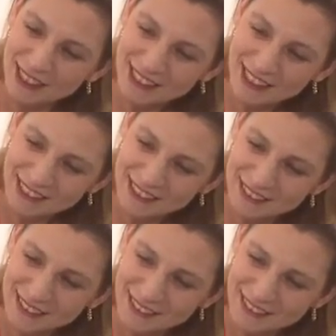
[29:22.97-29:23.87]

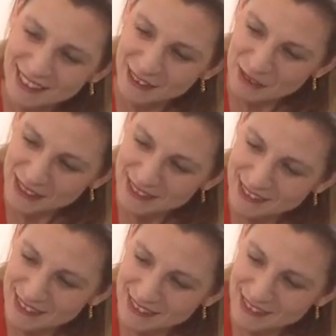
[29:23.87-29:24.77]
I think I did
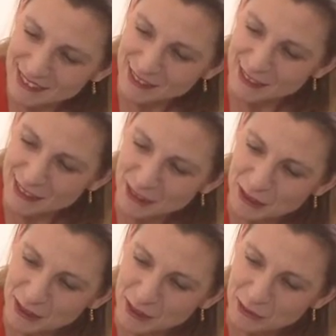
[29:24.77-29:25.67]
this